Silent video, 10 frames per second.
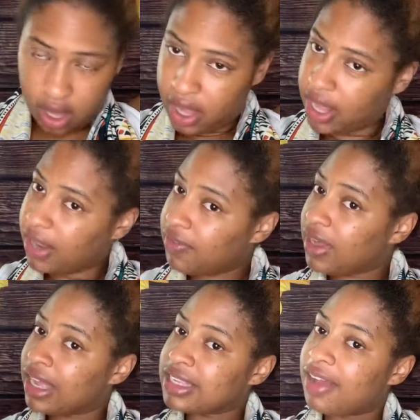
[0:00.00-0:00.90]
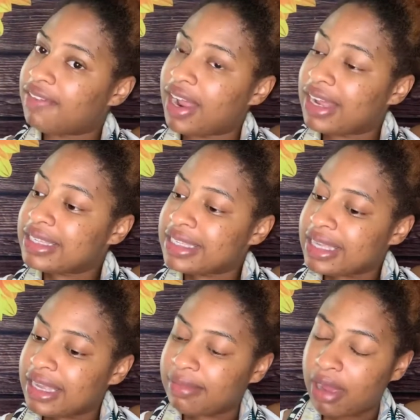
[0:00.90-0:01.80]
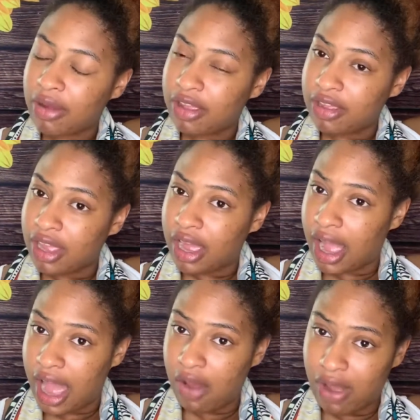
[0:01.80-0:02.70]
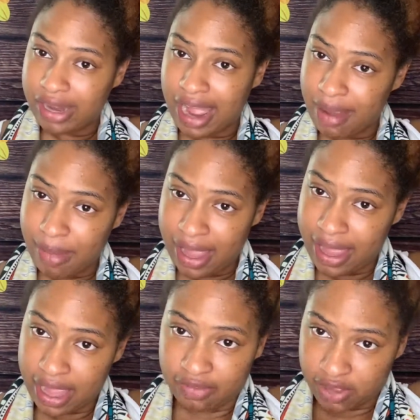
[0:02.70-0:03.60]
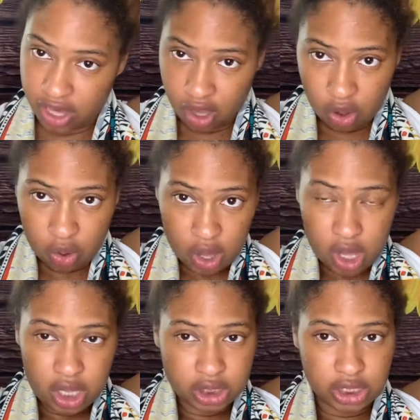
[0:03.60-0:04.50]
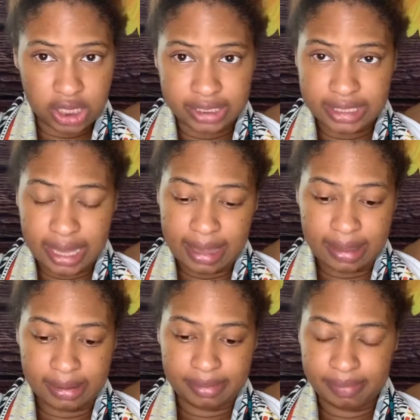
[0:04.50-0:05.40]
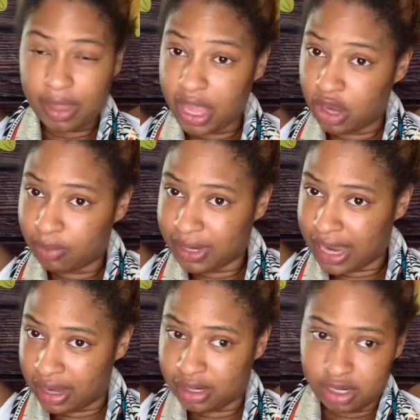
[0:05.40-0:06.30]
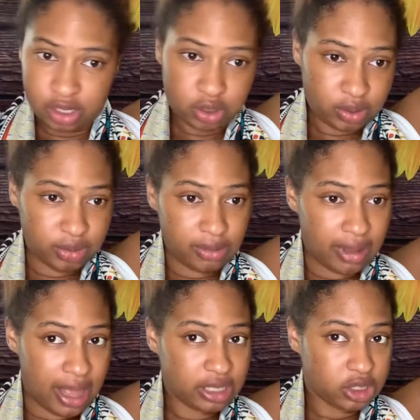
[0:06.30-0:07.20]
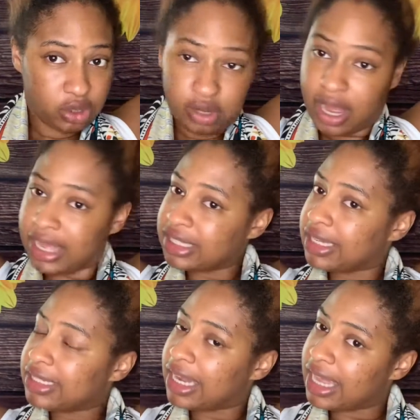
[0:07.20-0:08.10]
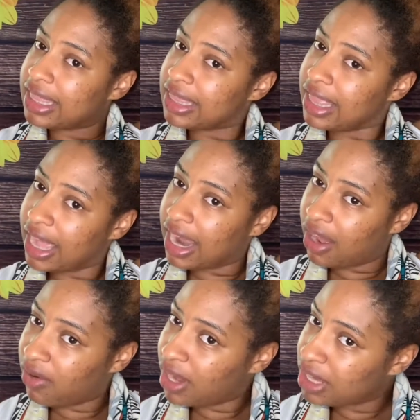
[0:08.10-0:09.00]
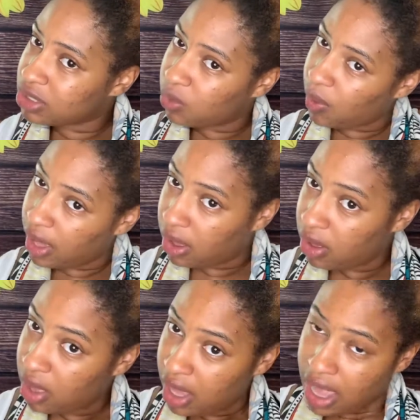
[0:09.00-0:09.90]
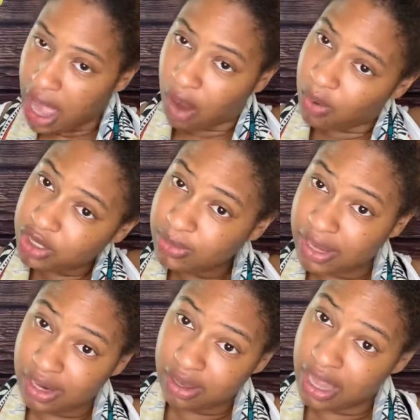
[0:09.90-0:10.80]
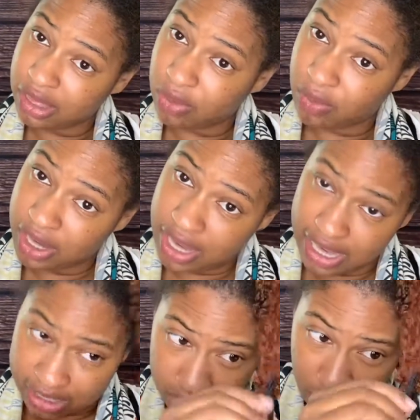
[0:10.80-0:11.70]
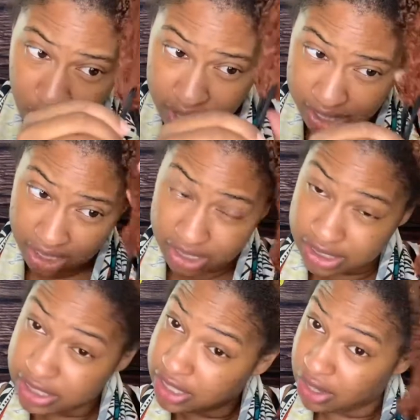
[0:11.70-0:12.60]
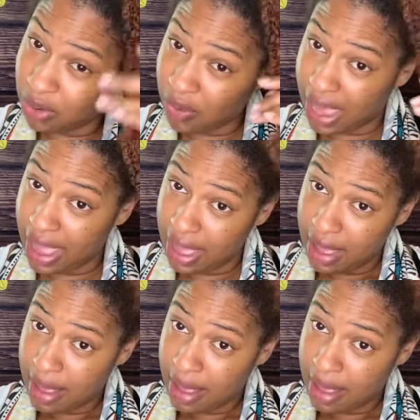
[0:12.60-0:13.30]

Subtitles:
and if you guys have not seen my how I dyed my hair video, just it'll be down in the description box, so you guys can check that out as well. I washed my hair like 3 days ago and it is still wet.